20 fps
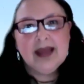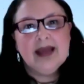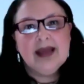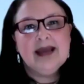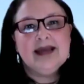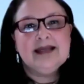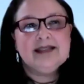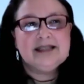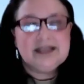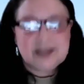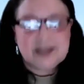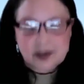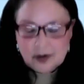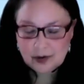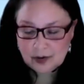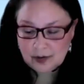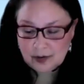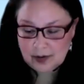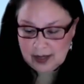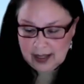And
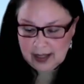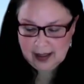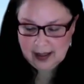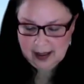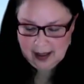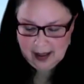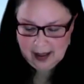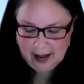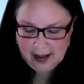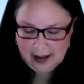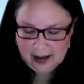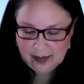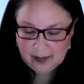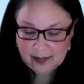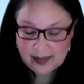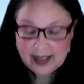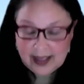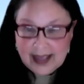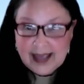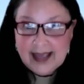so
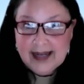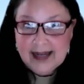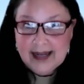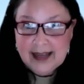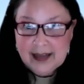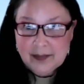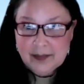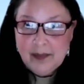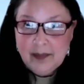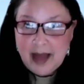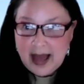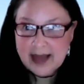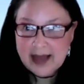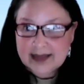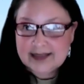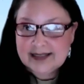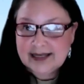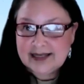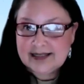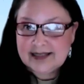it
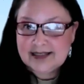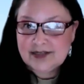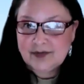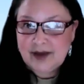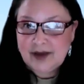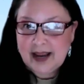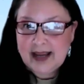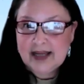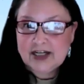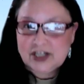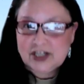impacts us, right?